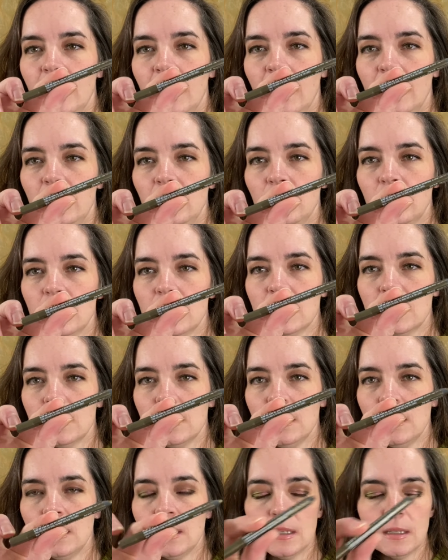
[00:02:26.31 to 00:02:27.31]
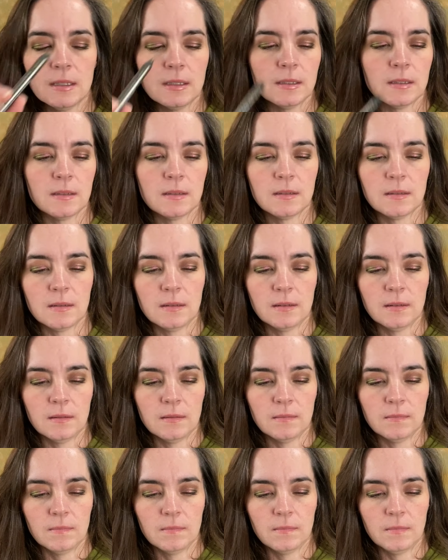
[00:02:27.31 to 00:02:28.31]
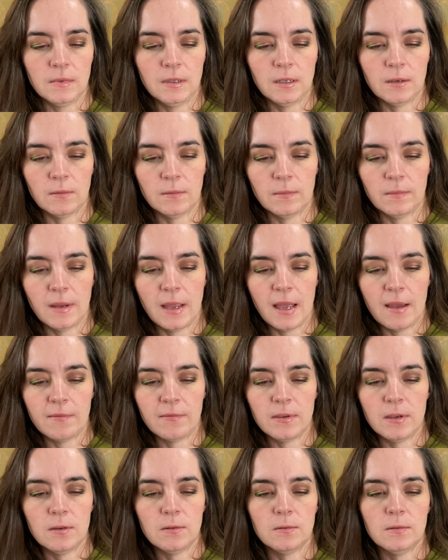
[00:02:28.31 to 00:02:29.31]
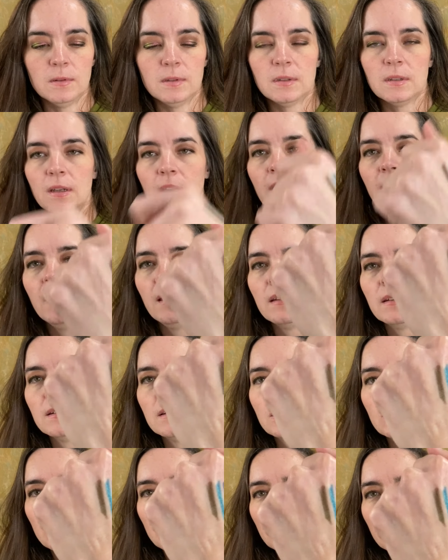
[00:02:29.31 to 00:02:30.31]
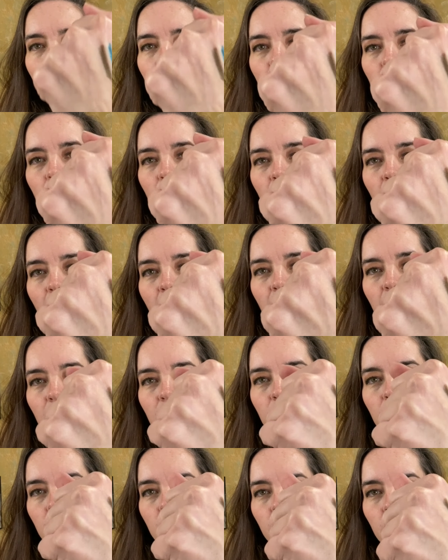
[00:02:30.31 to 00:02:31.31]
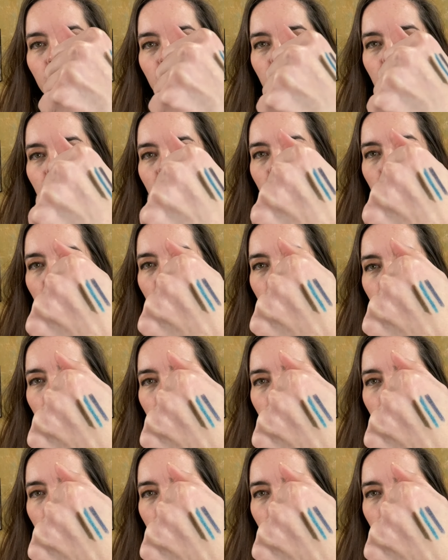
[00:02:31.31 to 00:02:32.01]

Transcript: And you can see it's, you know, half used. It's a beautiful olive green